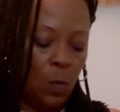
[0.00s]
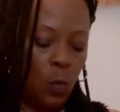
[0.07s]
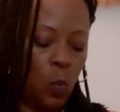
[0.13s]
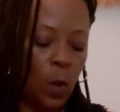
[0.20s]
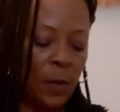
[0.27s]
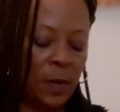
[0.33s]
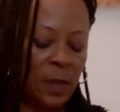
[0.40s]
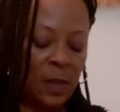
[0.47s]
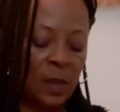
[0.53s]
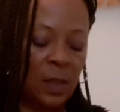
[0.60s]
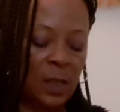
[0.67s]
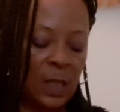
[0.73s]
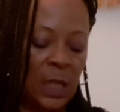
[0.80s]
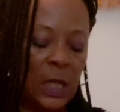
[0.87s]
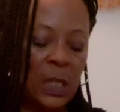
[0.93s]
what the
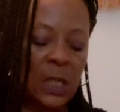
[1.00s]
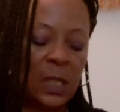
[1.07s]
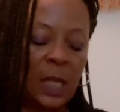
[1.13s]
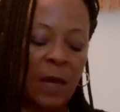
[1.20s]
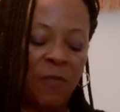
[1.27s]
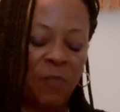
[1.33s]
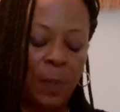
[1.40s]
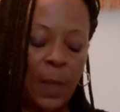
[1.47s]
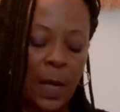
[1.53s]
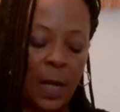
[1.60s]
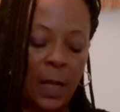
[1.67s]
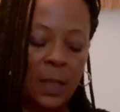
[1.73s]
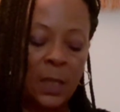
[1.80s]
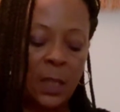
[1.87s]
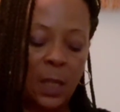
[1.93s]
seeds they've
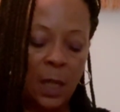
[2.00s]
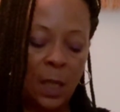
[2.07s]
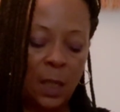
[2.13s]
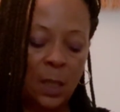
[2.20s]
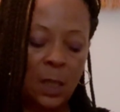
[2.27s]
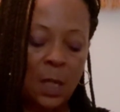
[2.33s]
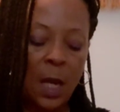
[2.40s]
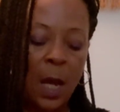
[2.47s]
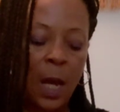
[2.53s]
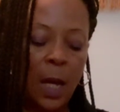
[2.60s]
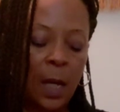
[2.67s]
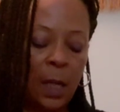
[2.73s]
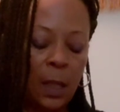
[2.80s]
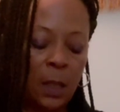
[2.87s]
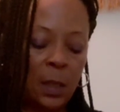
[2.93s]
planted,
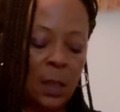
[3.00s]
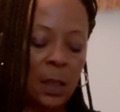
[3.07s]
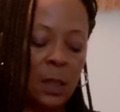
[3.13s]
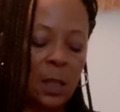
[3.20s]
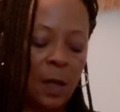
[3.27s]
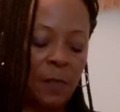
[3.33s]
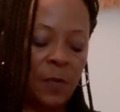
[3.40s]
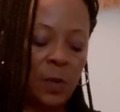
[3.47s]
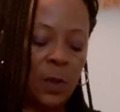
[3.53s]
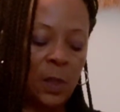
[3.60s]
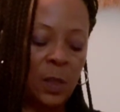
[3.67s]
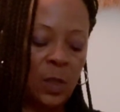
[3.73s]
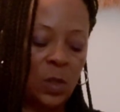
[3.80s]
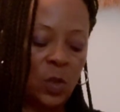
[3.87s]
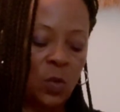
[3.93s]
and the devil
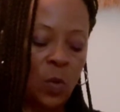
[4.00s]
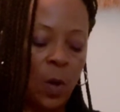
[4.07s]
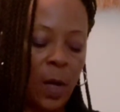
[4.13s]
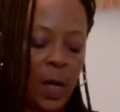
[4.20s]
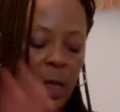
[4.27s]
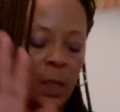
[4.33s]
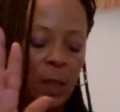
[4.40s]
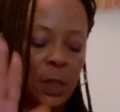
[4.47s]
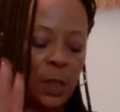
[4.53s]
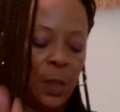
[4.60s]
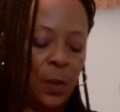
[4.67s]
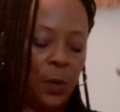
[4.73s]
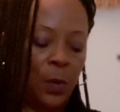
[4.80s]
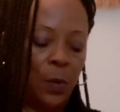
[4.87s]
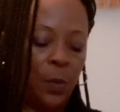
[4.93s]
is trying
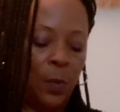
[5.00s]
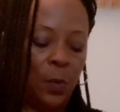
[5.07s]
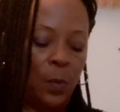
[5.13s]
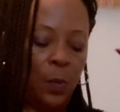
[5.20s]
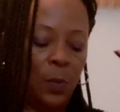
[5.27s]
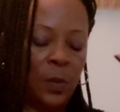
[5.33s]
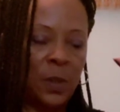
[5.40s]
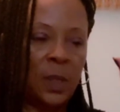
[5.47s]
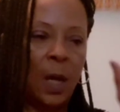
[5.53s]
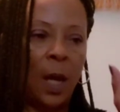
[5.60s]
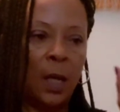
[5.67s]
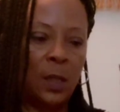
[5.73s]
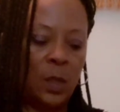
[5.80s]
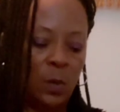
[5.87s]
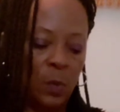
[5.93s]
to
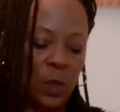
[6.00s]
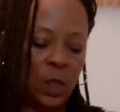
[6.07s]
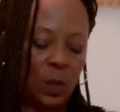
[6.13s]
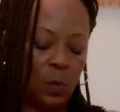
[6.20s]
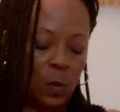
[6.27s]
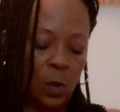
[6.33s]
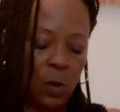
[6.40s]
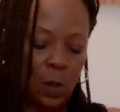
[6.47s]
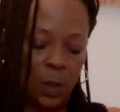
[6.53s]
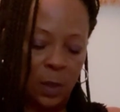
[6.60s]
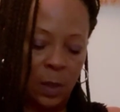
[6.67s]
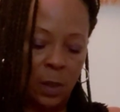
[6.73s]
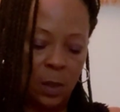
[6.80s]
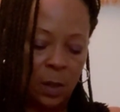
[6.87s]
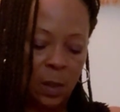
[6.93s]
say, do what you
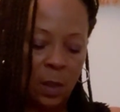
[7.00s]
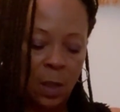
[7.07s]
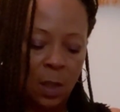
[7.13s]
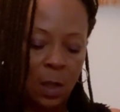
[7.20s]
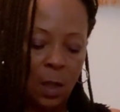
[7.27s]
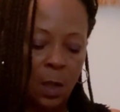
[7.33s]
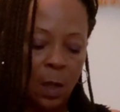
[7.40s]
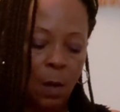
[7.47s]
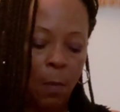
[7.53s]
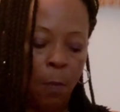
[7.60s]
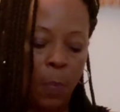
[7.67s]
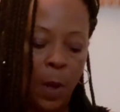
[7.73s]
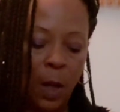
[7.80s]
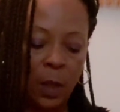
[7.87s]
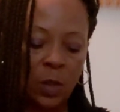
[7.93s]
want.
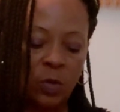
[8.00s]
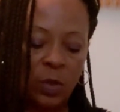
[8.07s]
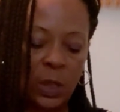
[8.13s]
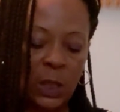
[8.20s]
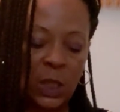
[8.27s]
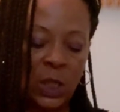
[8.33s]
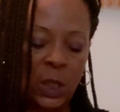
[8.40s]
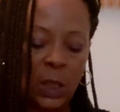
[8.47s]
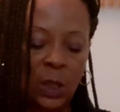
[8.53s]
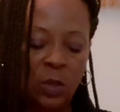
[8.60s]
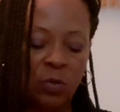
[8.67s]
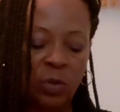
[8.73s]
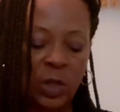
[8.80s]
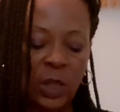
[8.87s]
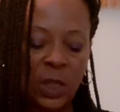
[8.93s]
buck tradition, and
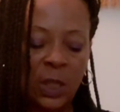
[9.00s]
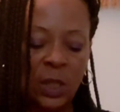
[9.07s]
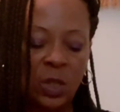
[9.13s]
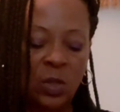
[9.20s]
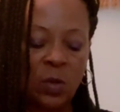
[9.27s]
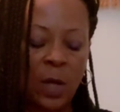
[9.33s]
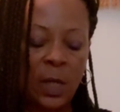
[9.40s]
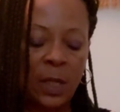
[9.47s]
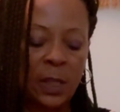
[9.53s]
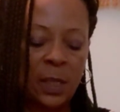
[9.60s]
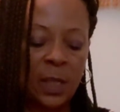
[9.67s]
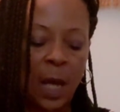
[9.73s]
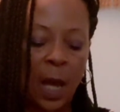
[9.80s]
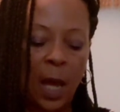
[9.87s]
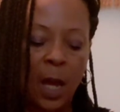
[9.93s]
tradition is trying to
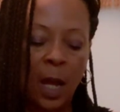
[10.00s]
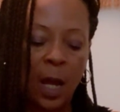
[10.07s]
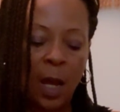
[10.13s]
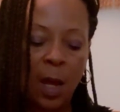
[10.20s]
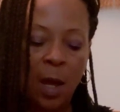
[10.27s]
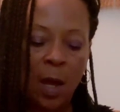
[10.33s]
say,